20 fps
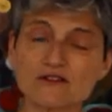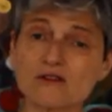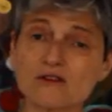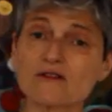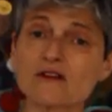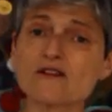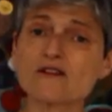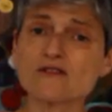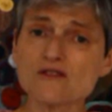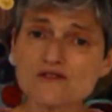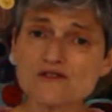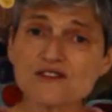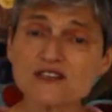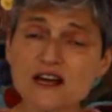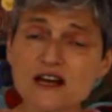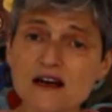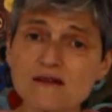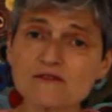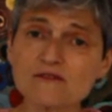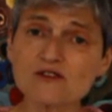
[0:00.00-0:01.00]
for you, and a good
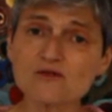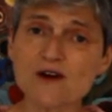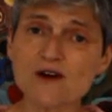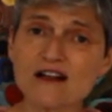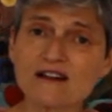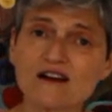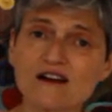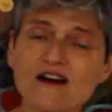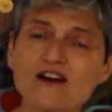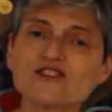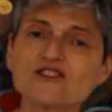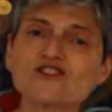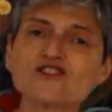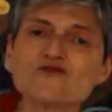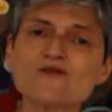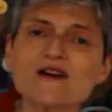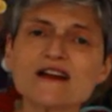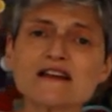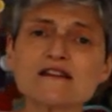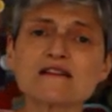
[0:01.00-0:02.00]
time as well to
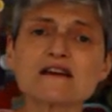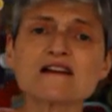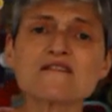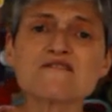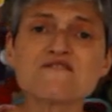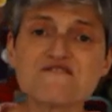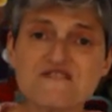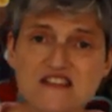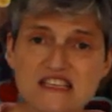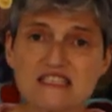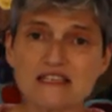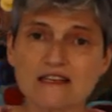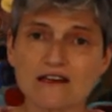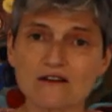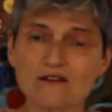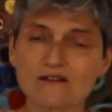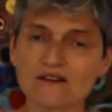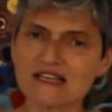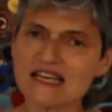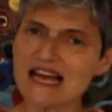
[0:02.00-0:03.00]
do anything
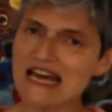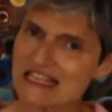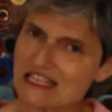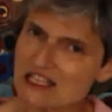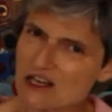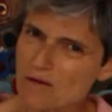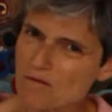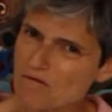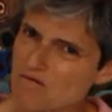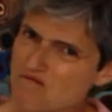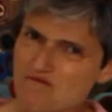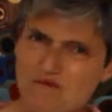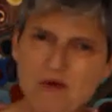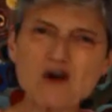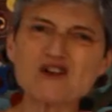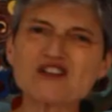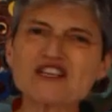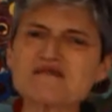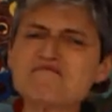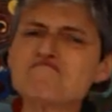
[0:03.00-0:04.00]
physical. Get your
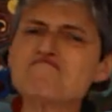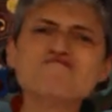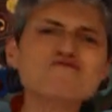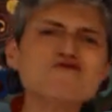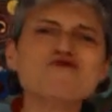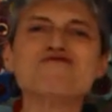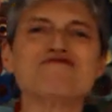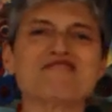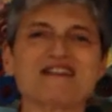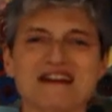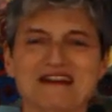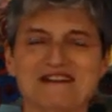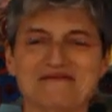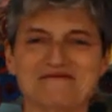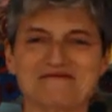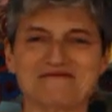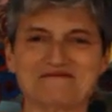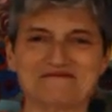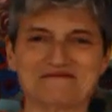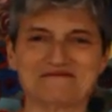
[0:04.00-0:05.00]
body moving.